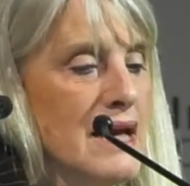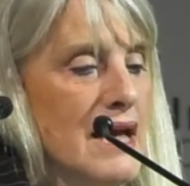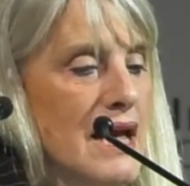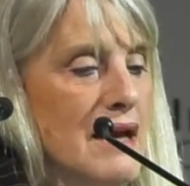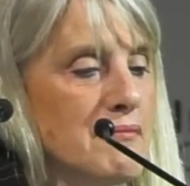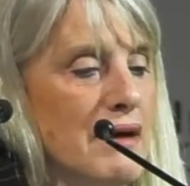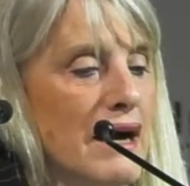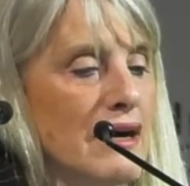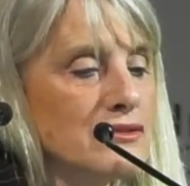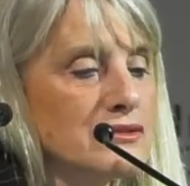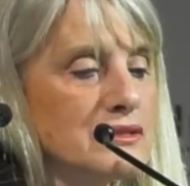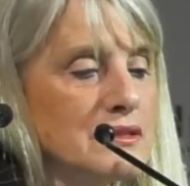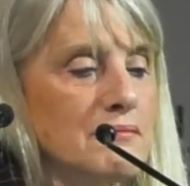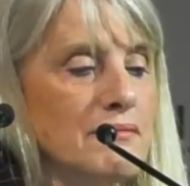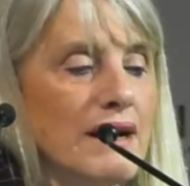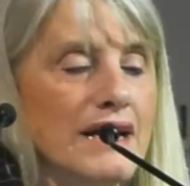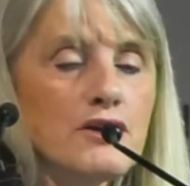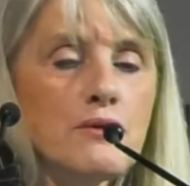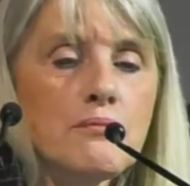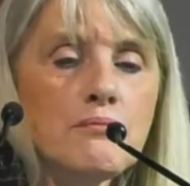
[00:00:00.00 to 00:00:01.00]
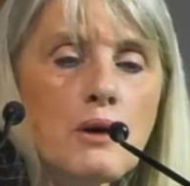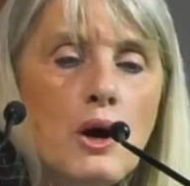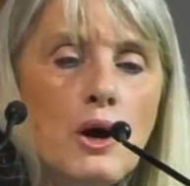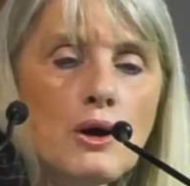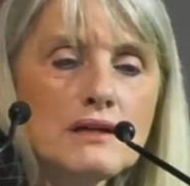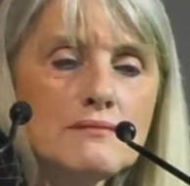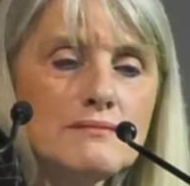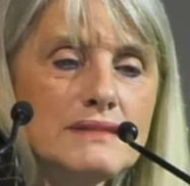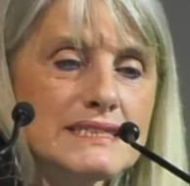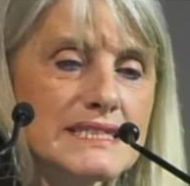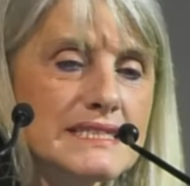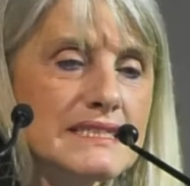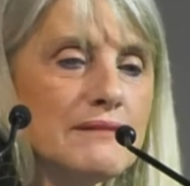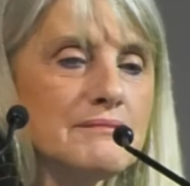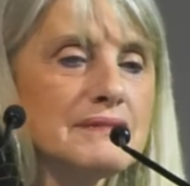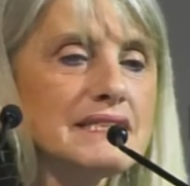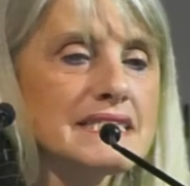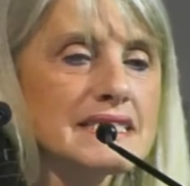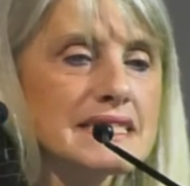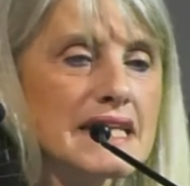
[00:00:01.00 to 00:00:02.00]
About biopolymers, some
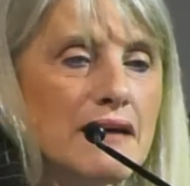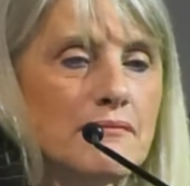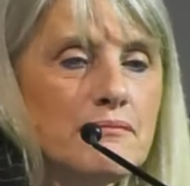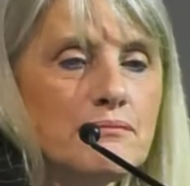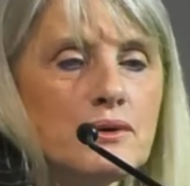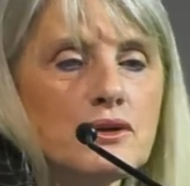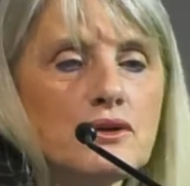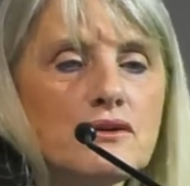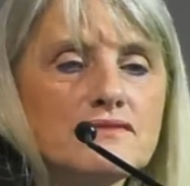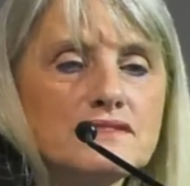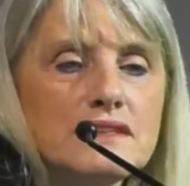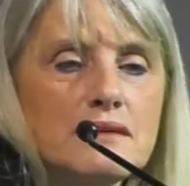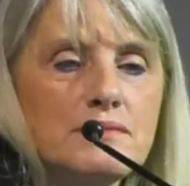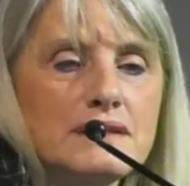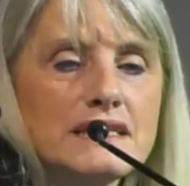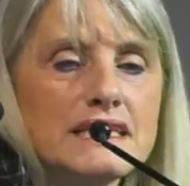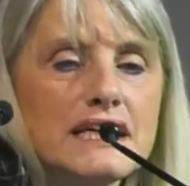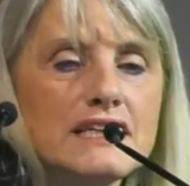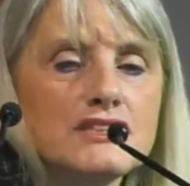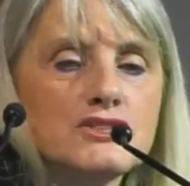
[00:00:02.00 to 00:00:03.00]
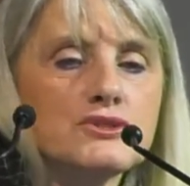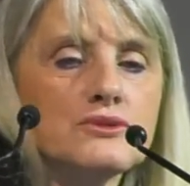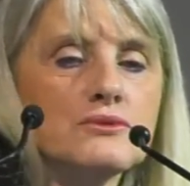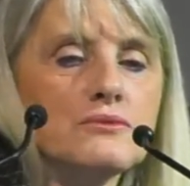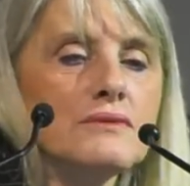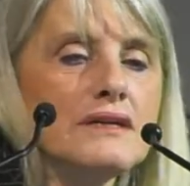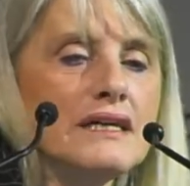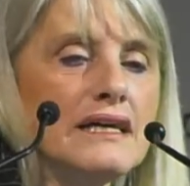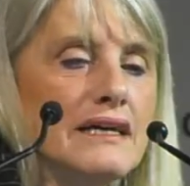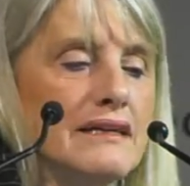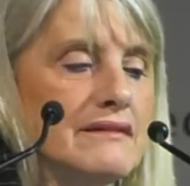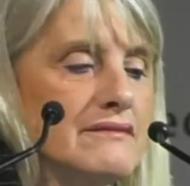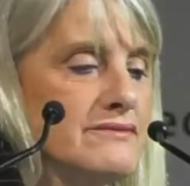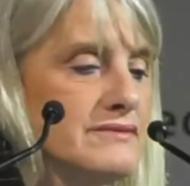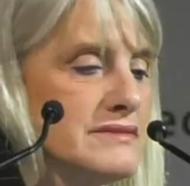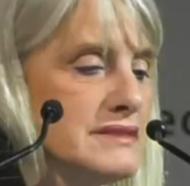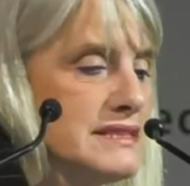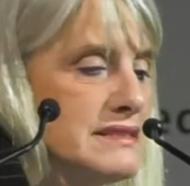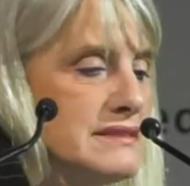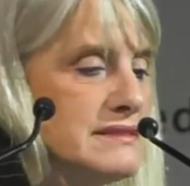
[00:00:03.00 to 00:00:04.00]
example of the application we have
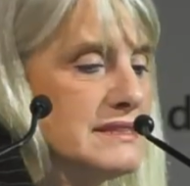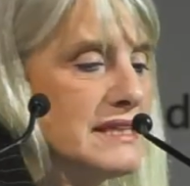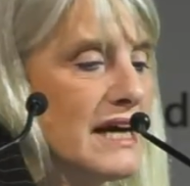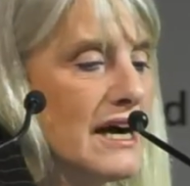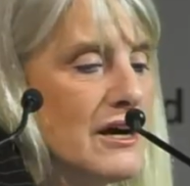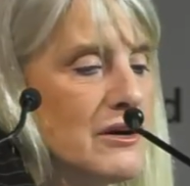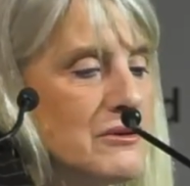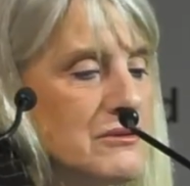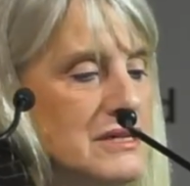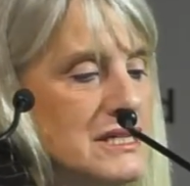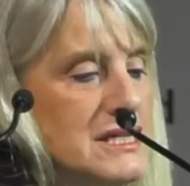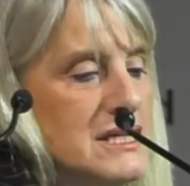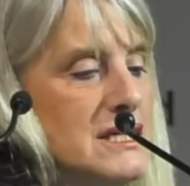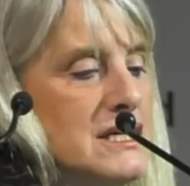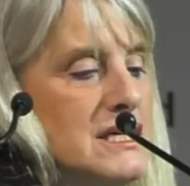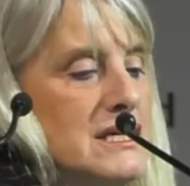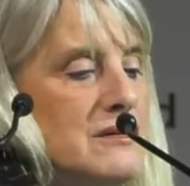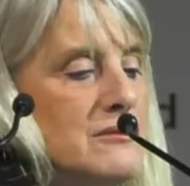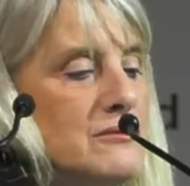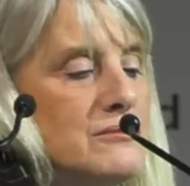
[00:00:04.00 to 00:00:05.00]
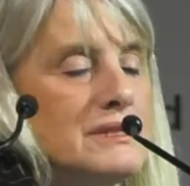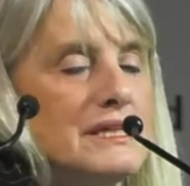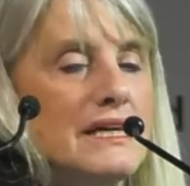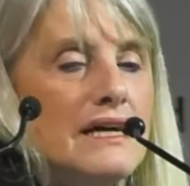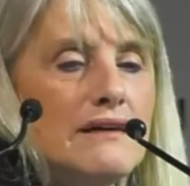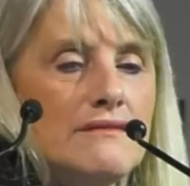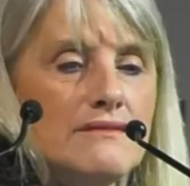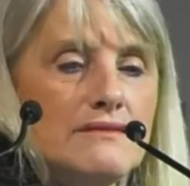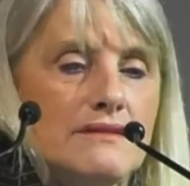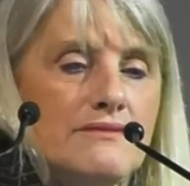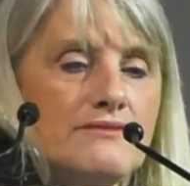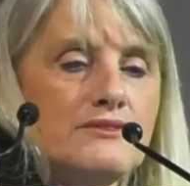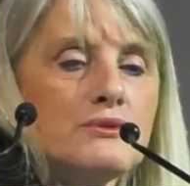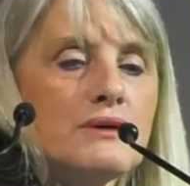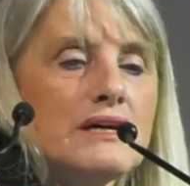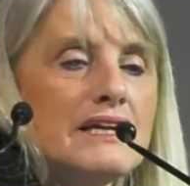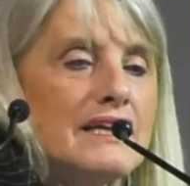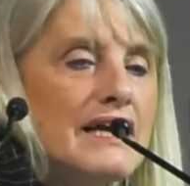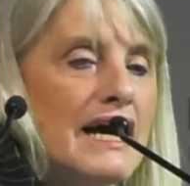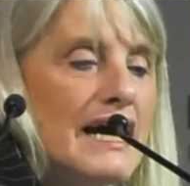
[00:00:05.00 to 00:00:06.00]
till now. We have
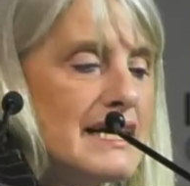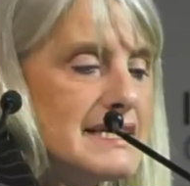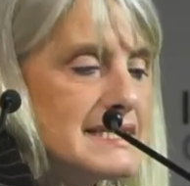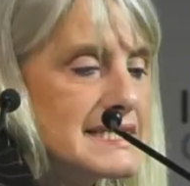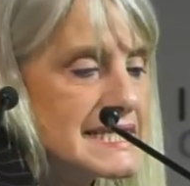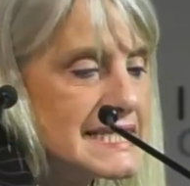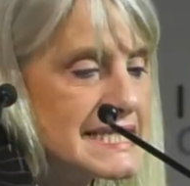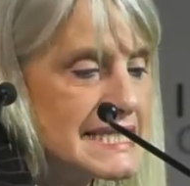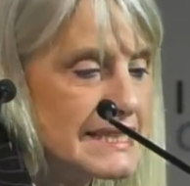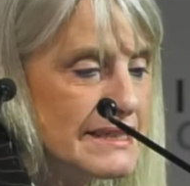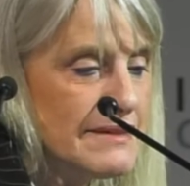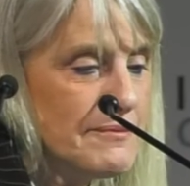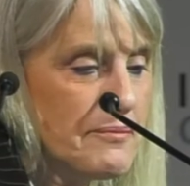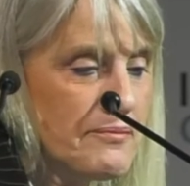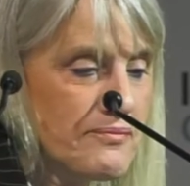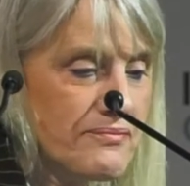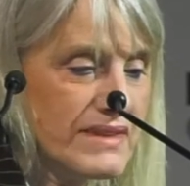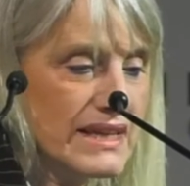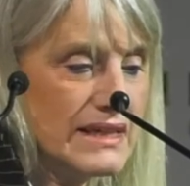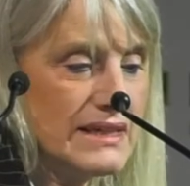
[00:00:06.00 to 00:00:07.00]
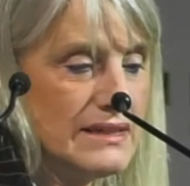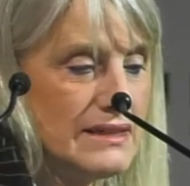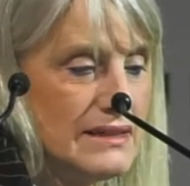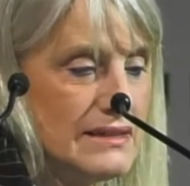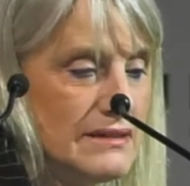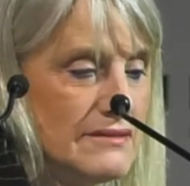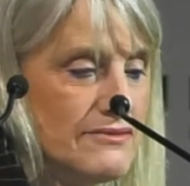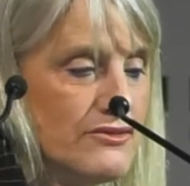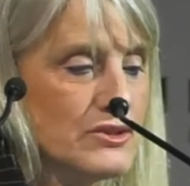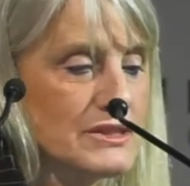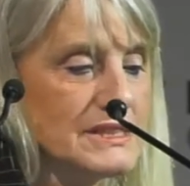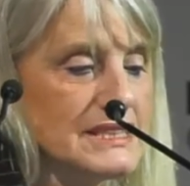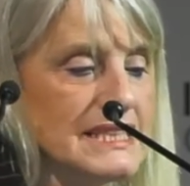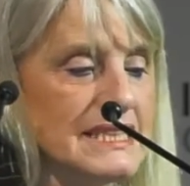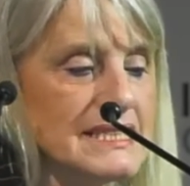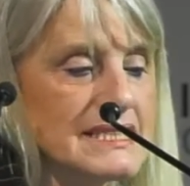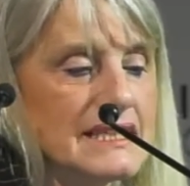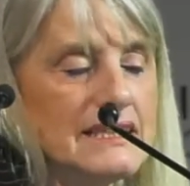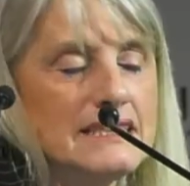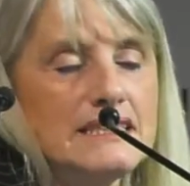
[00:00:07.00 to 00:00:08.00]
fuel lines for
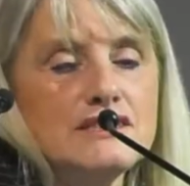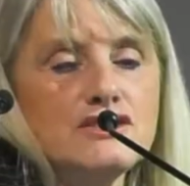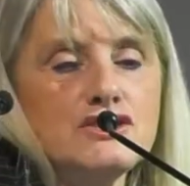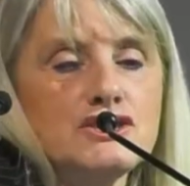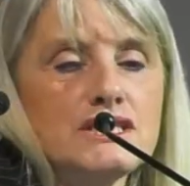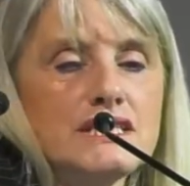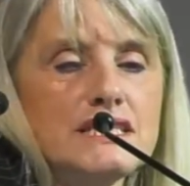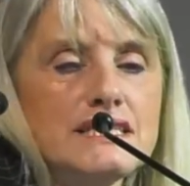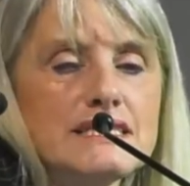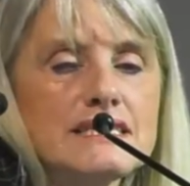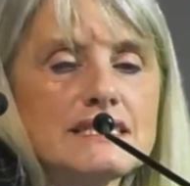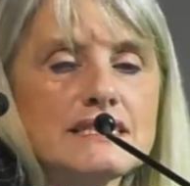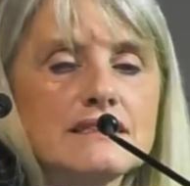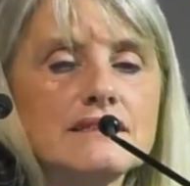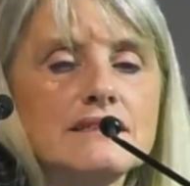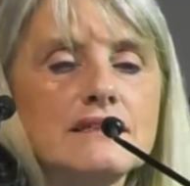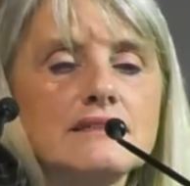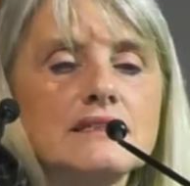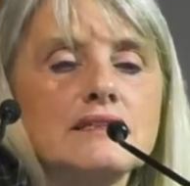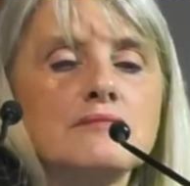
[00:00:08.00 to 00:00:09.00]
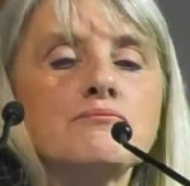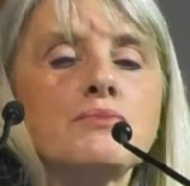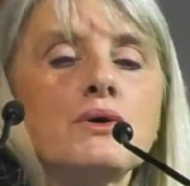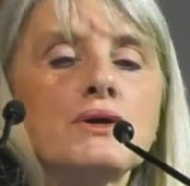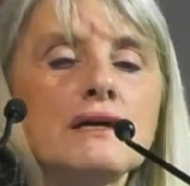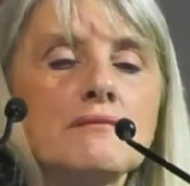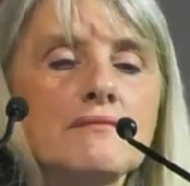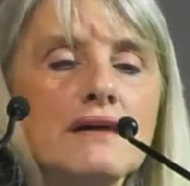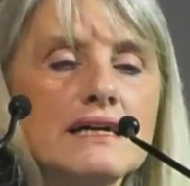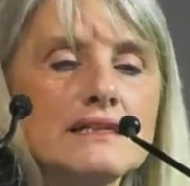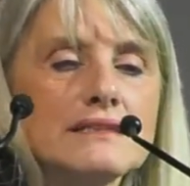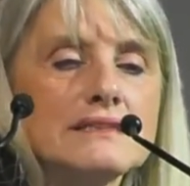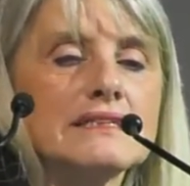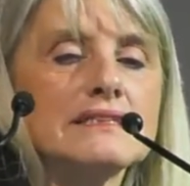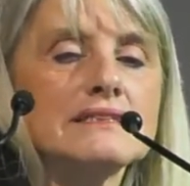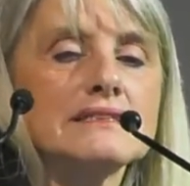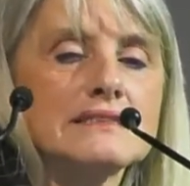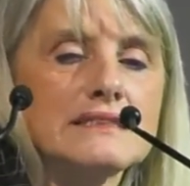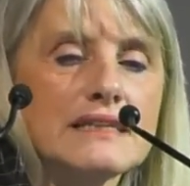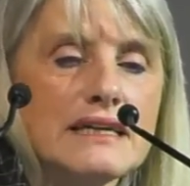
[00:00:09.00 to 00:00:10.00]
diesel engines in polyamide
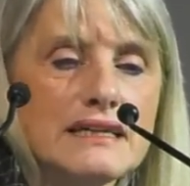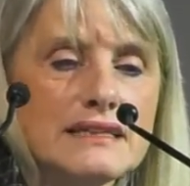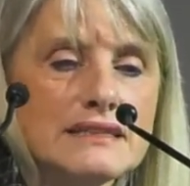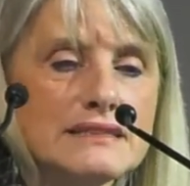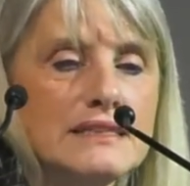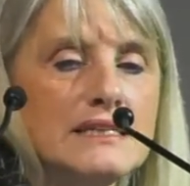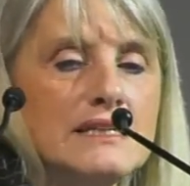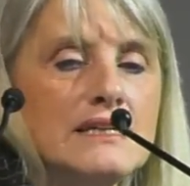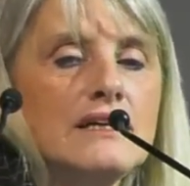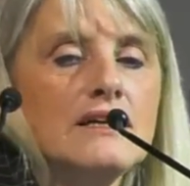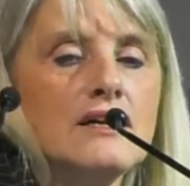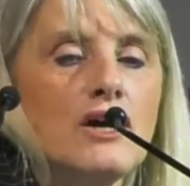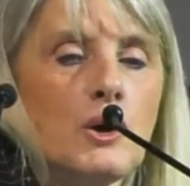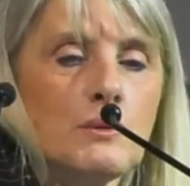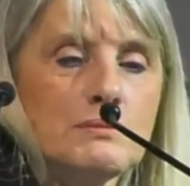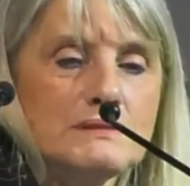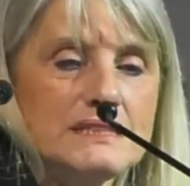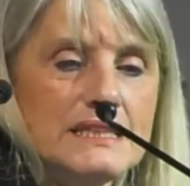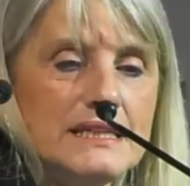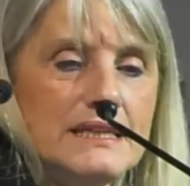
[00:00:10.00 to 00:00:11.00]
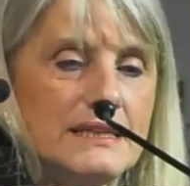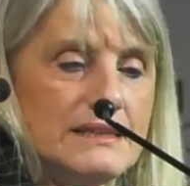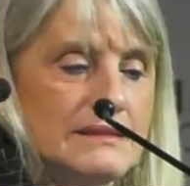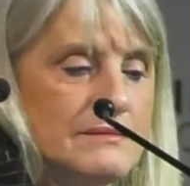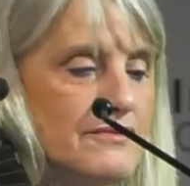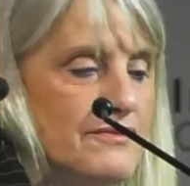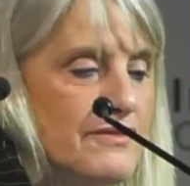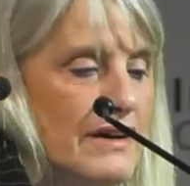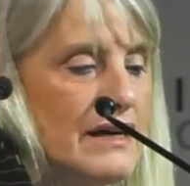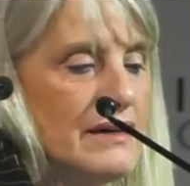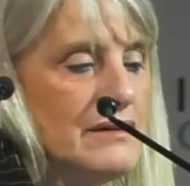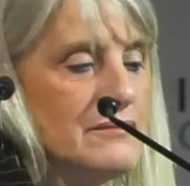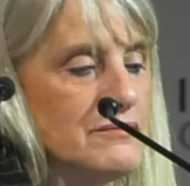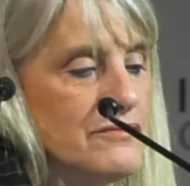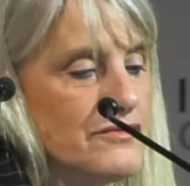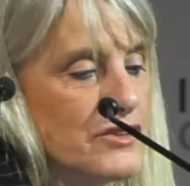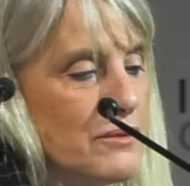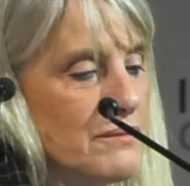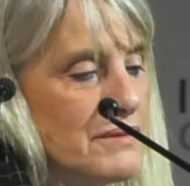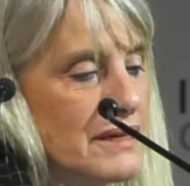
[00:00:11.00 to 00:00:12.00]
1010 obtained
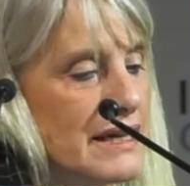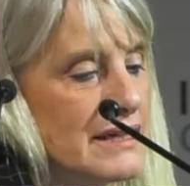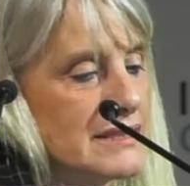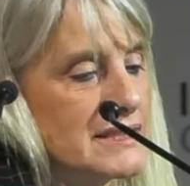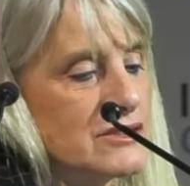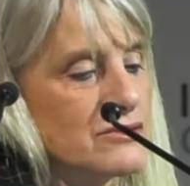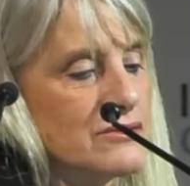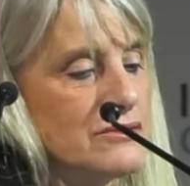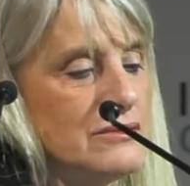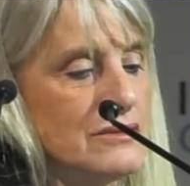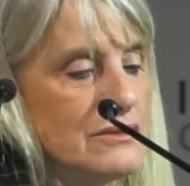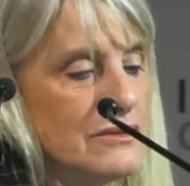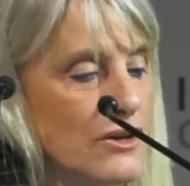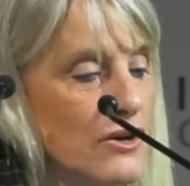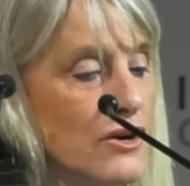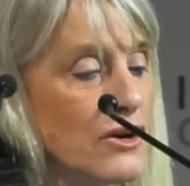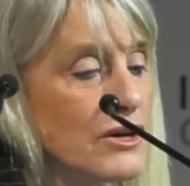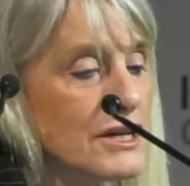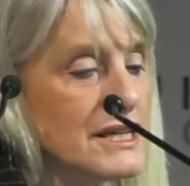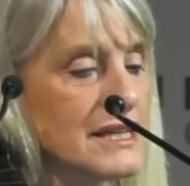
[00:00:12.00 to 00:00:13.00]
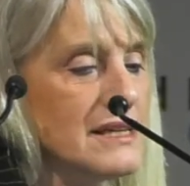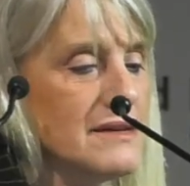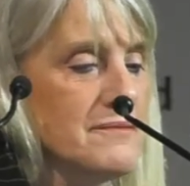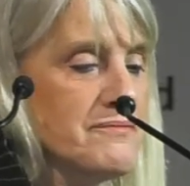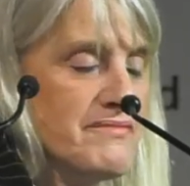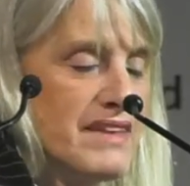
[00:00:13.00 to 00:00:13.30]
from castor oil.